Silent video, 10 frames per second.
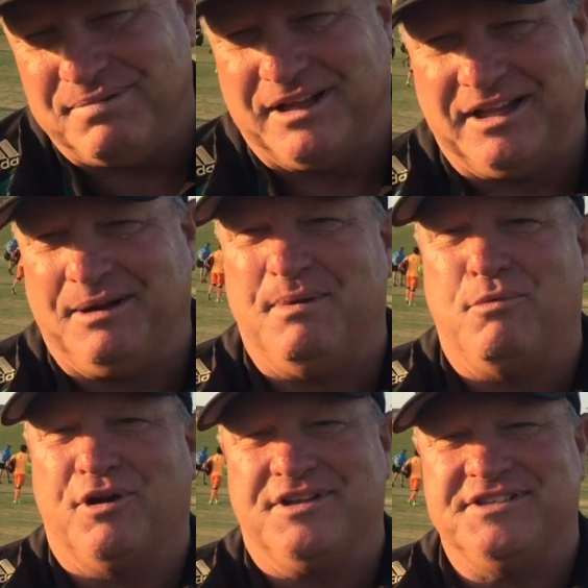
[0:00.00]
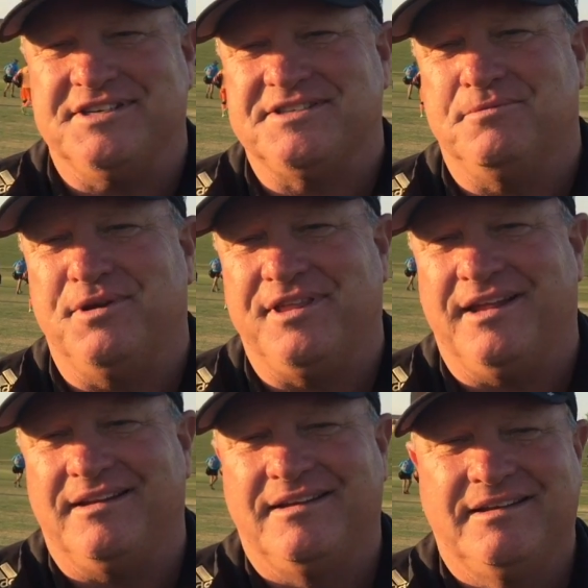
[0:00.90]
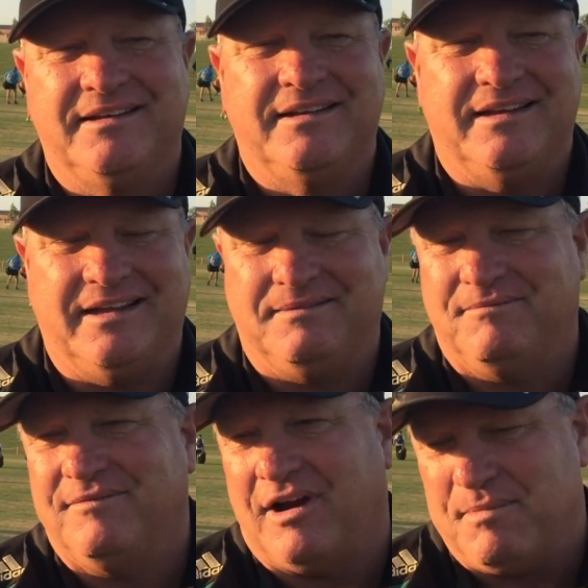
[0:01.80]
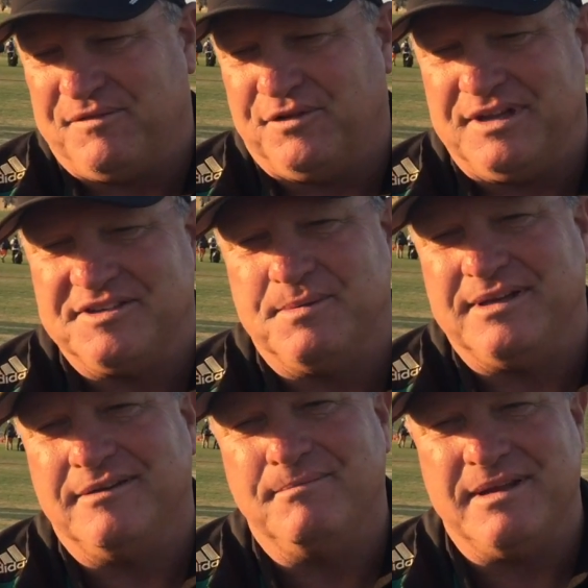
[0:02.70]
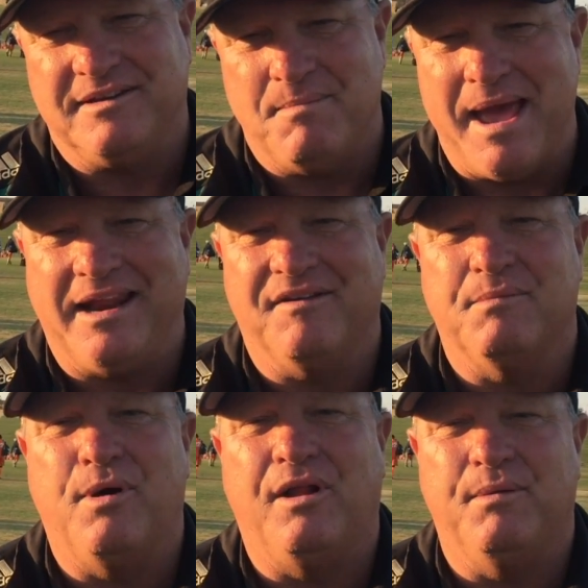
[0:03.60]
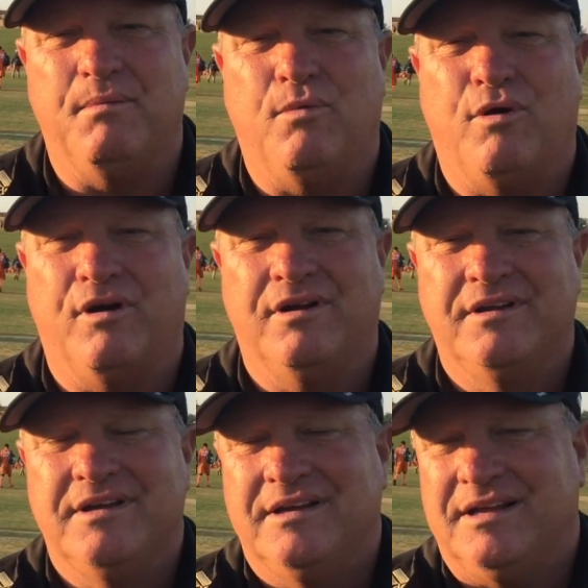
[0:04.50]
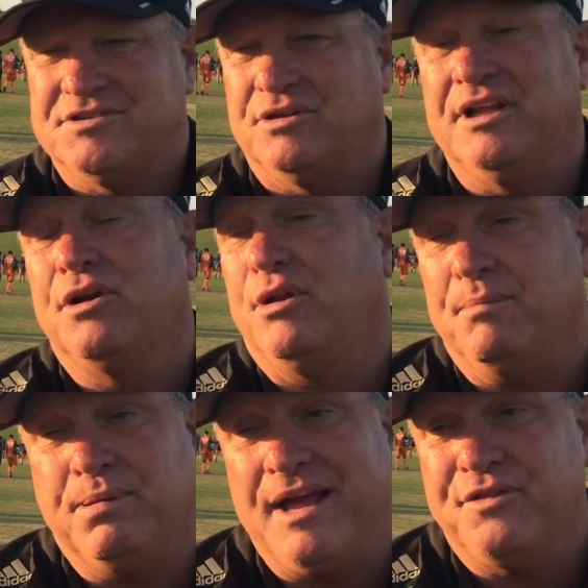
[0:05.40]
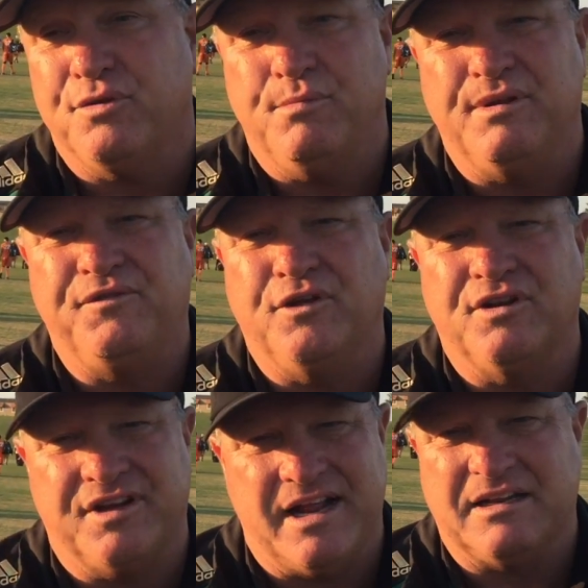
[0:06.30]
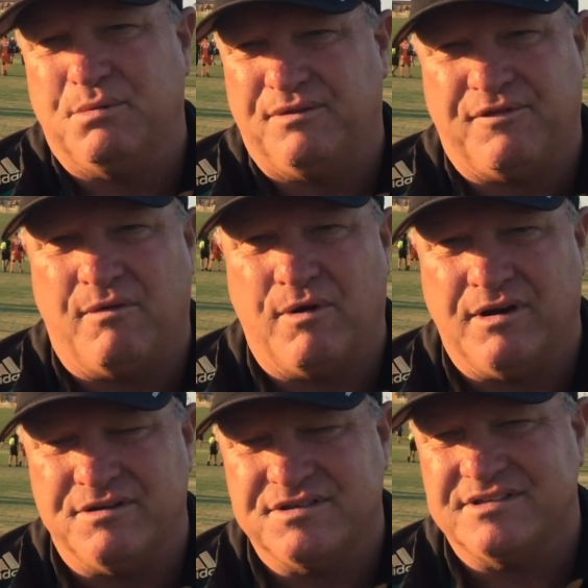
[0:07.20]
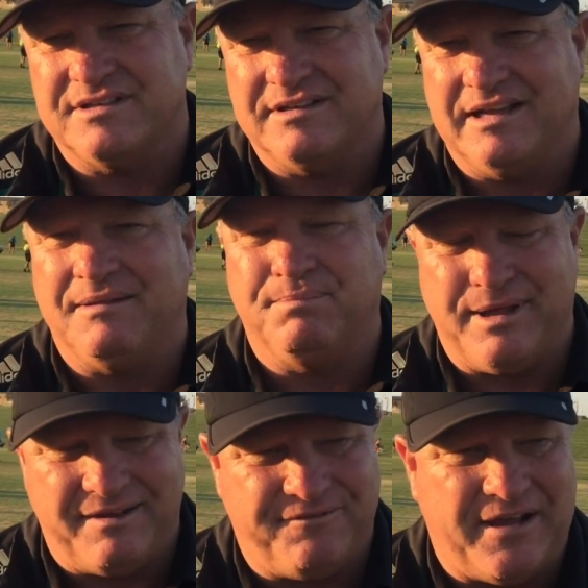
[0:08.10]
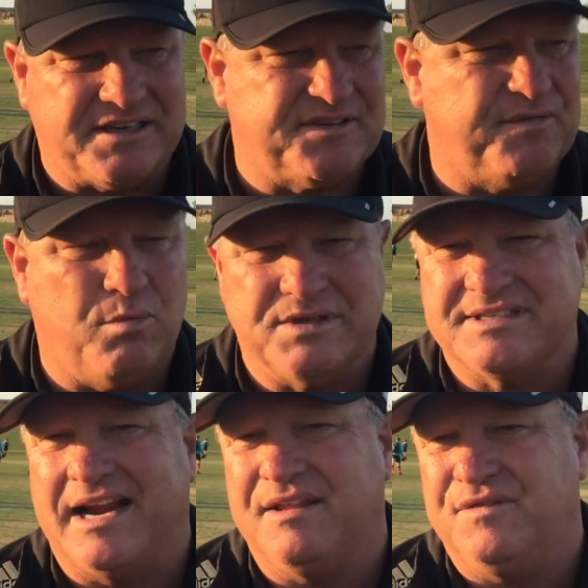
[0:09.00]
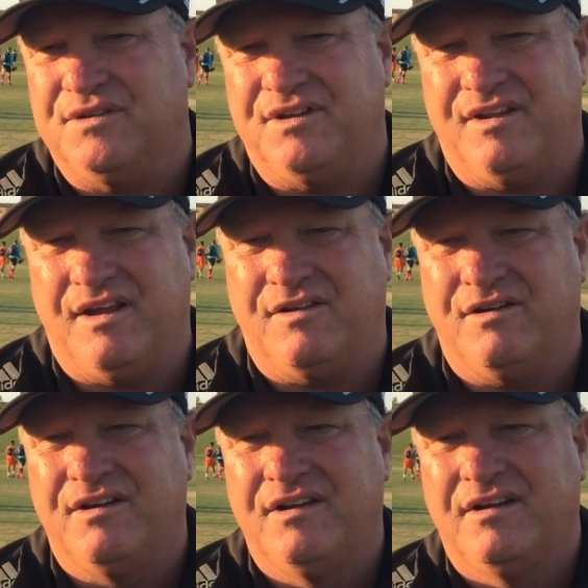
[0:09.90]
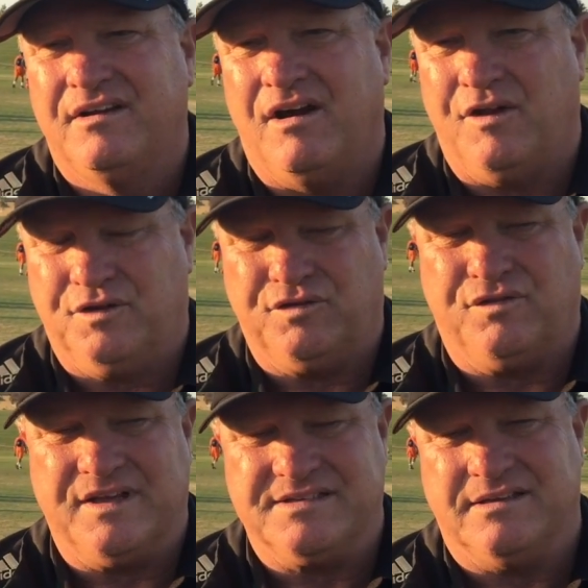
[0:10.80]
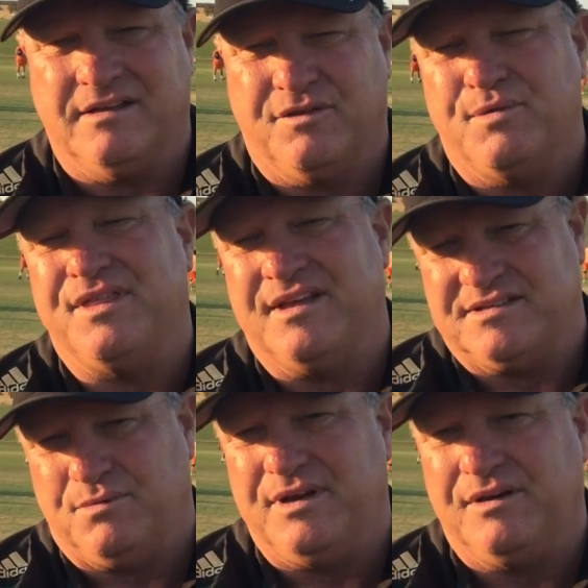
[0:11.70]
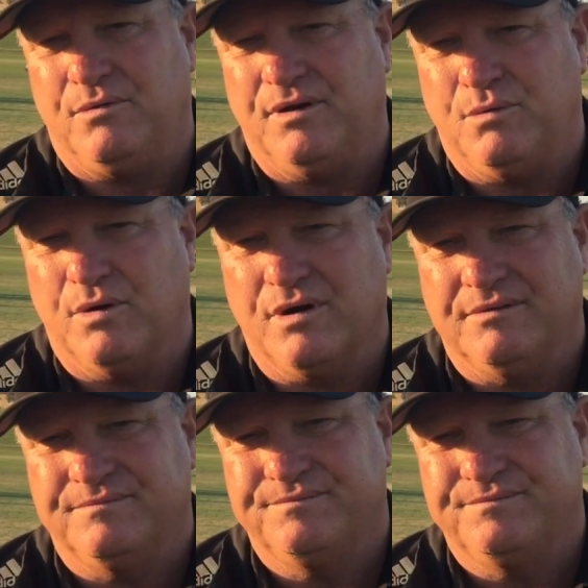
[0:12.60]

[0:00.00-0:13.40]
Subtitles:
be a little bit more consistent with it. And our midfield needs to be demanding of the ball a bit more. And so literally, playing through the midfield and connecting with the front runners and playing faster from one side of the field to the other are the three things that we need to really work on.